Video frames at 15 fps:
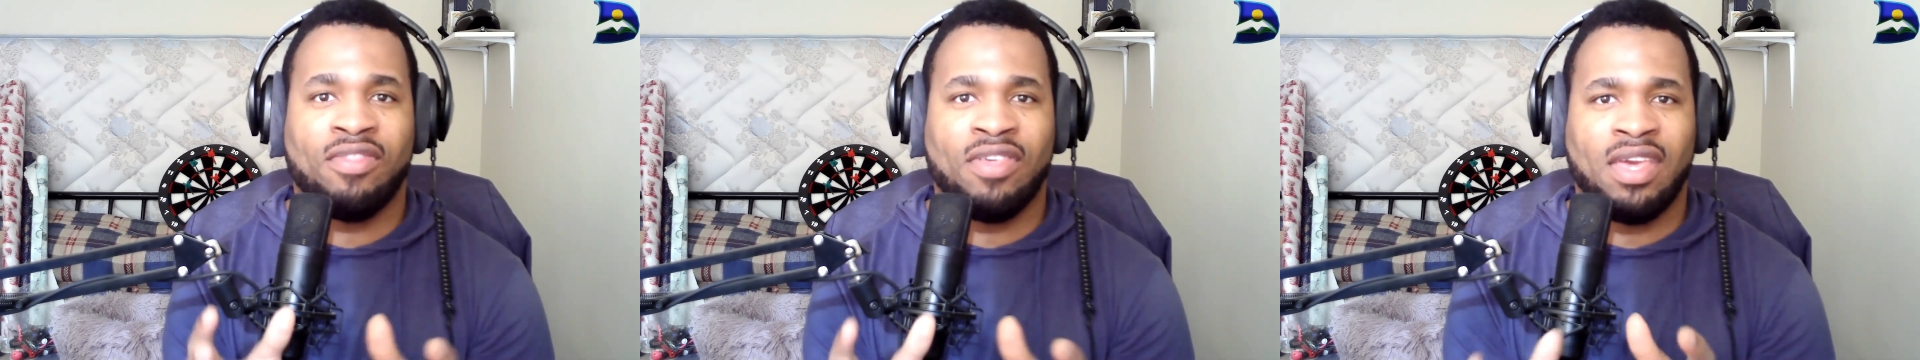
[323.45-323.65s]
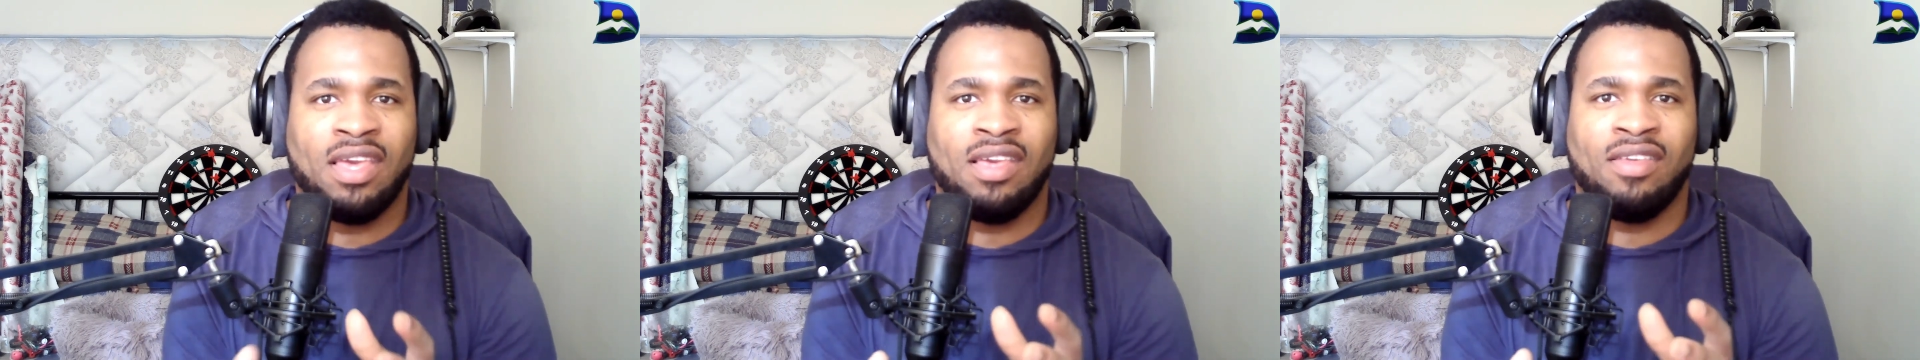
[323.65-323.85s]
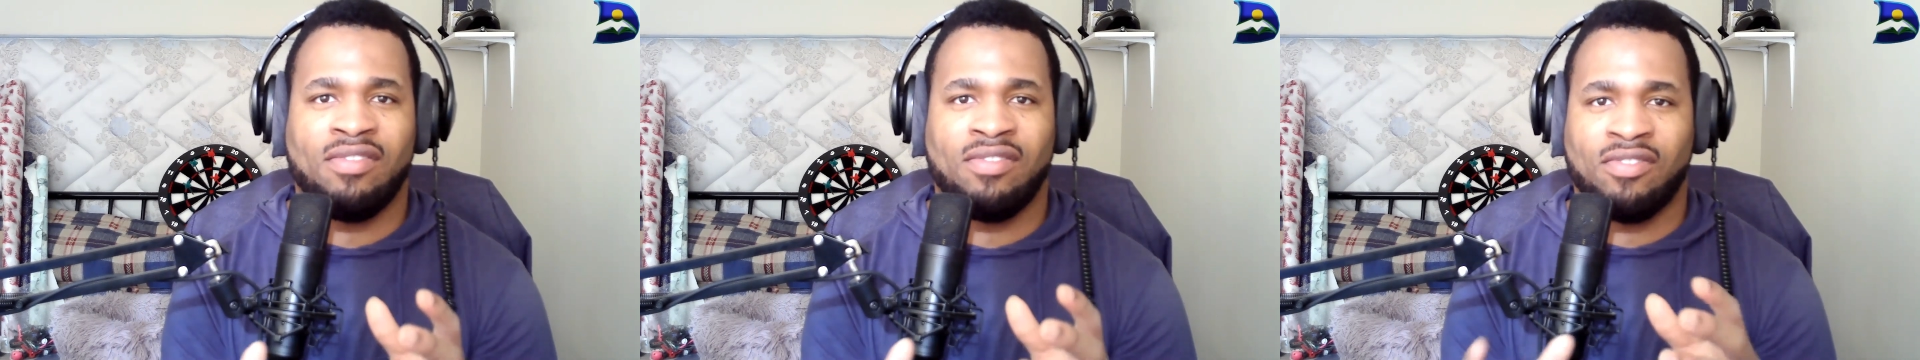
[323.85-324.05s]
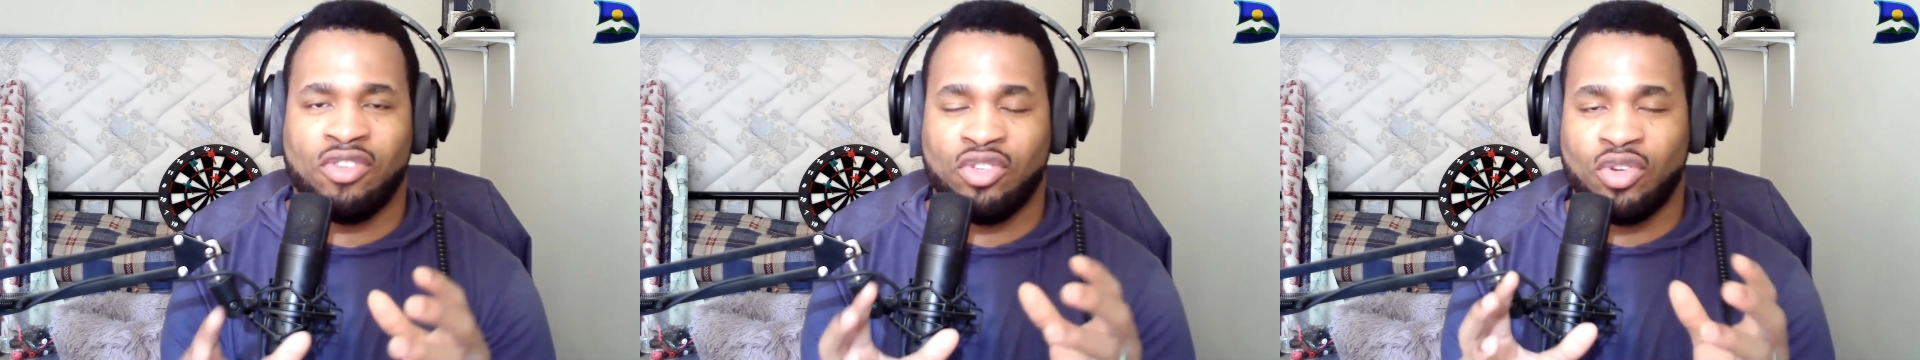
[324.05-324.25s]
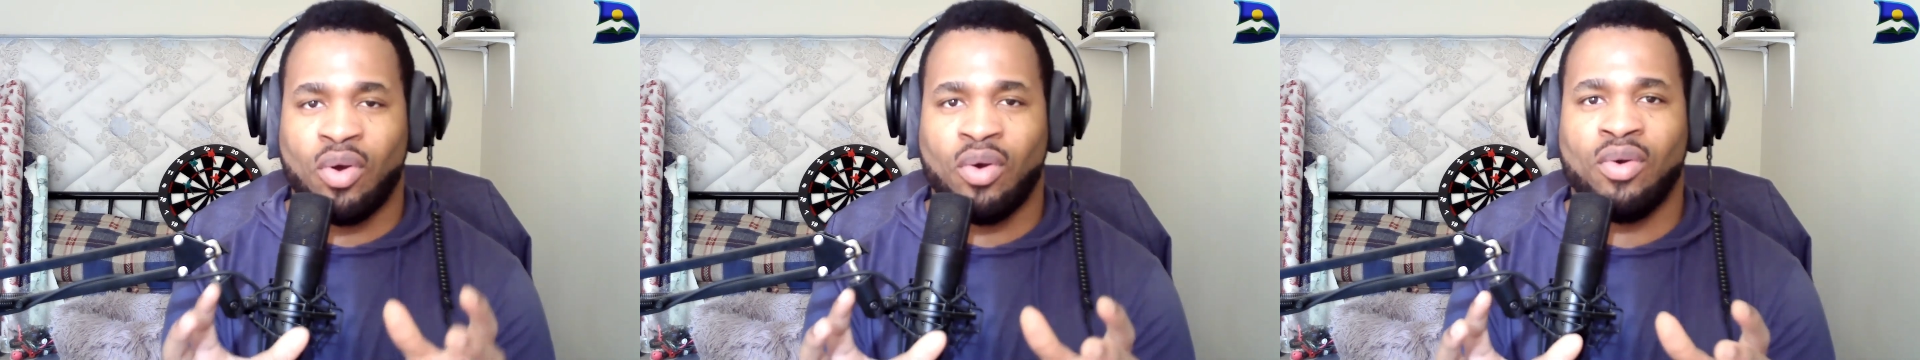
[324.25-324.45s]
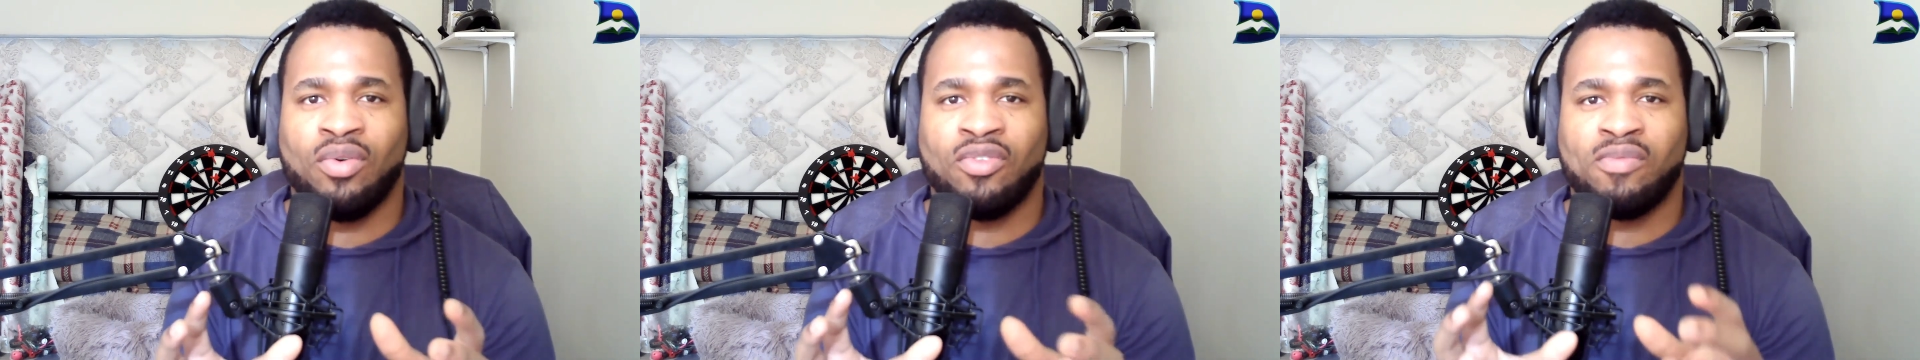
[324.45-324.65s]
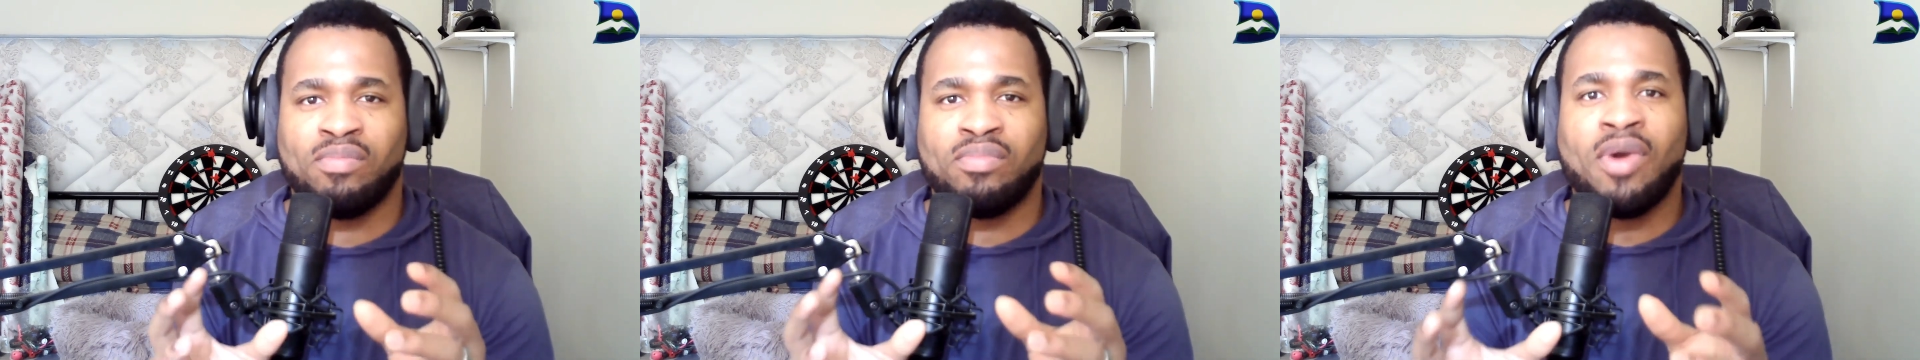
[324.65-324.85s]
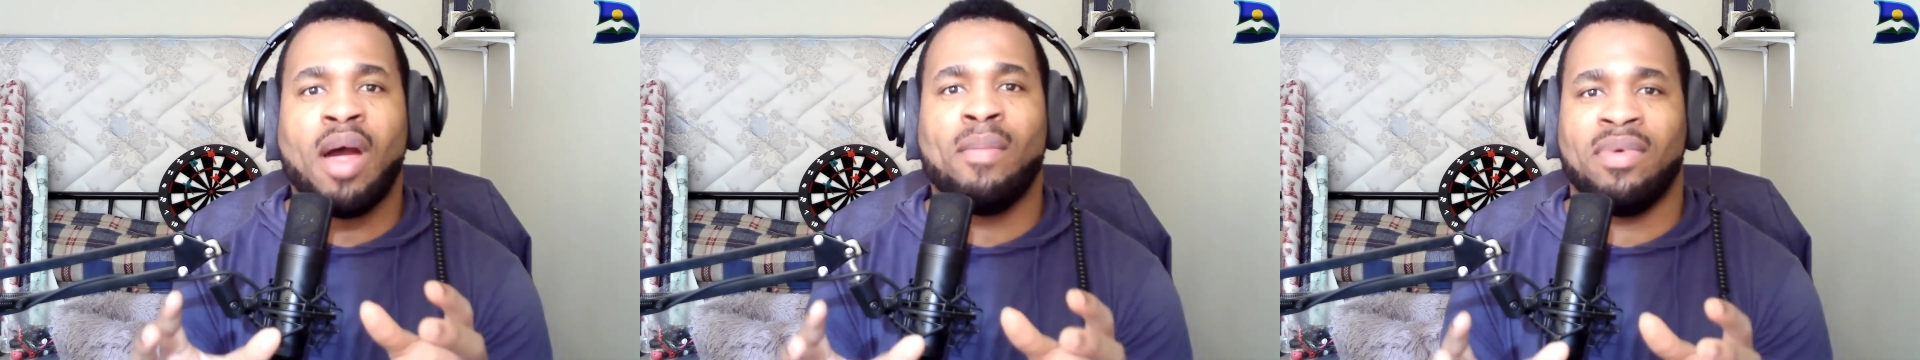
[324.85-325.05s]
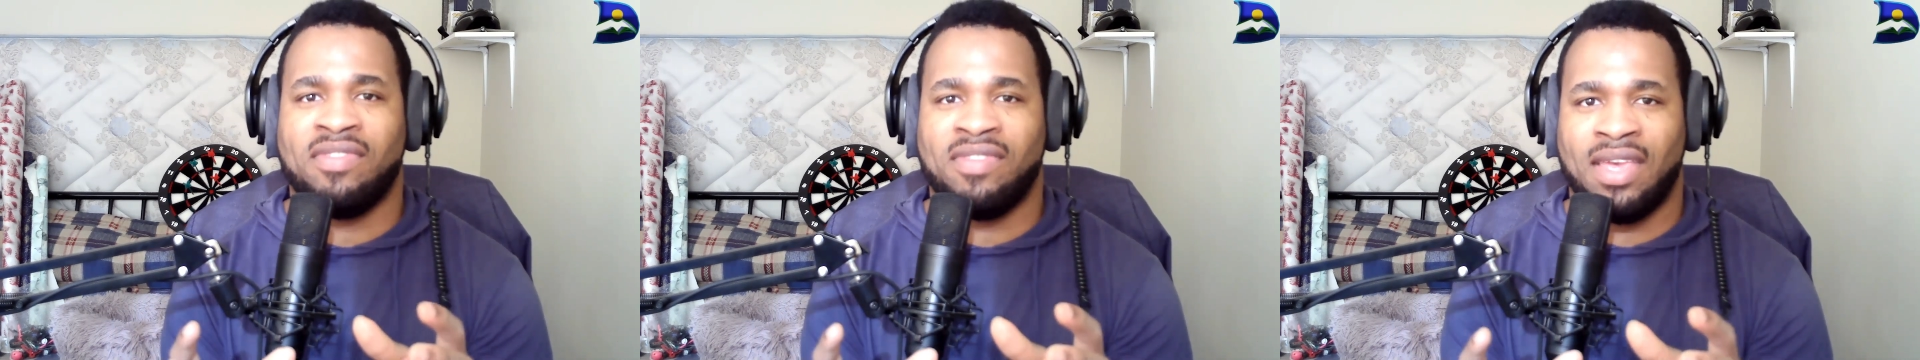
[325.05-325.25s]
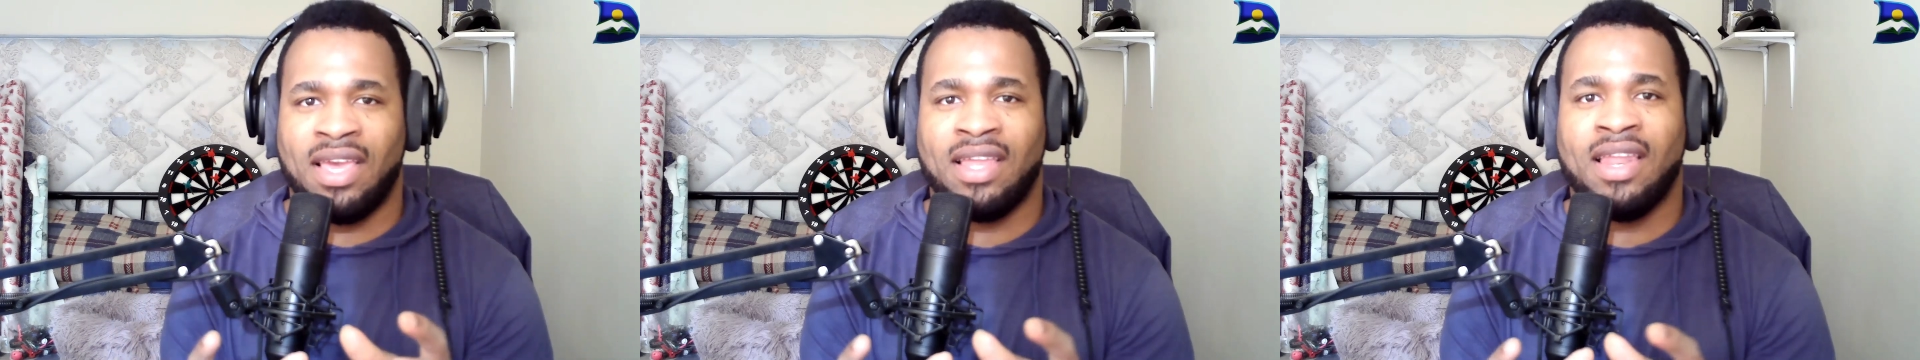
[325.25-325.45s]
these shows
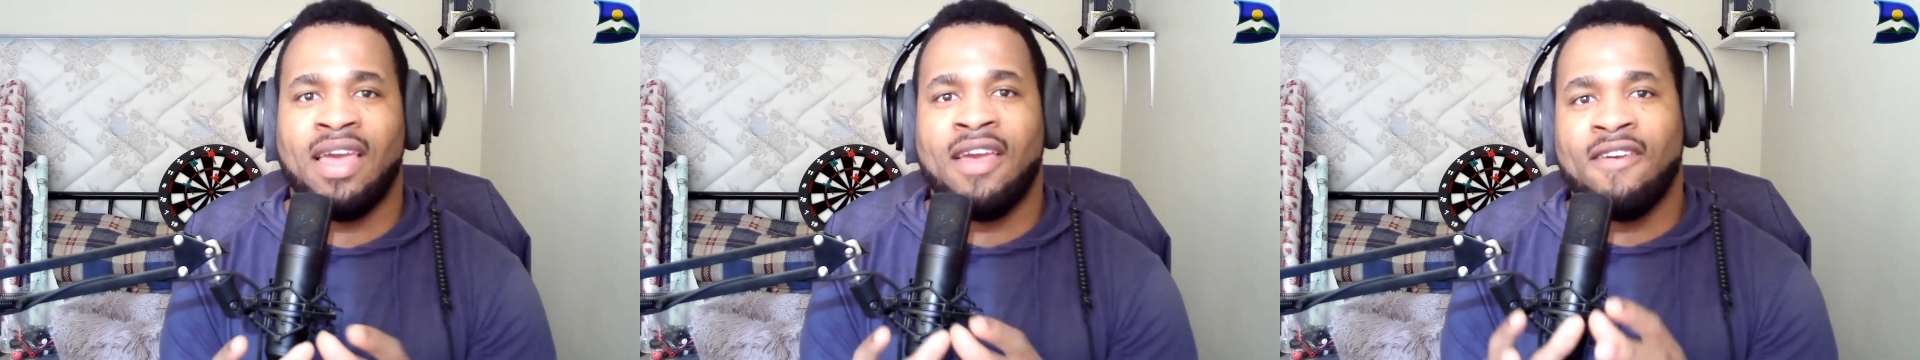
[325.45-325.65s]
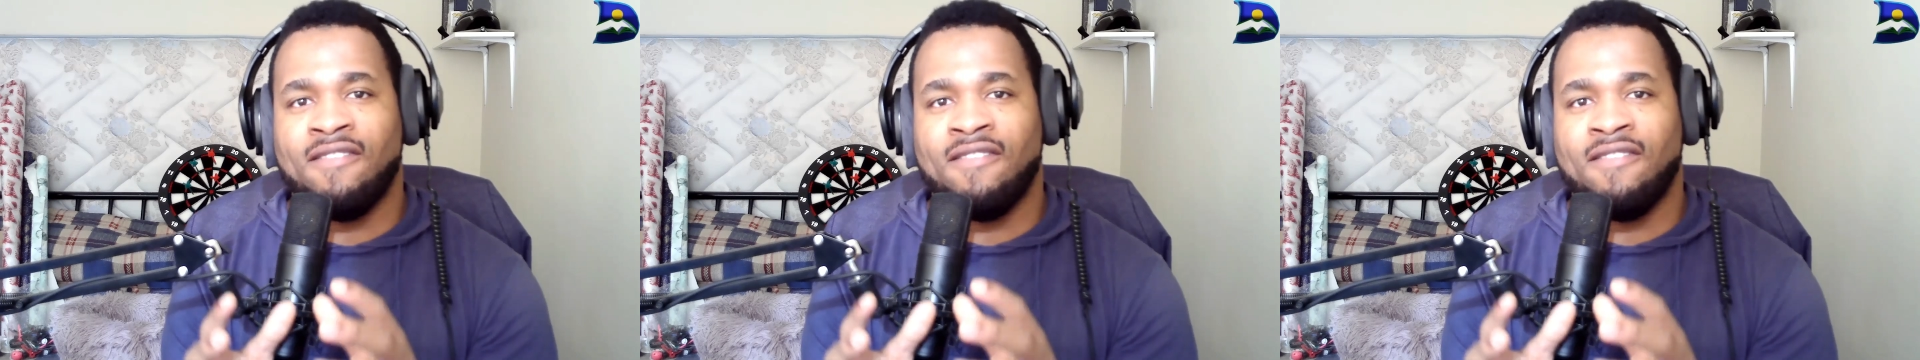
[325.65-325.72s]
promising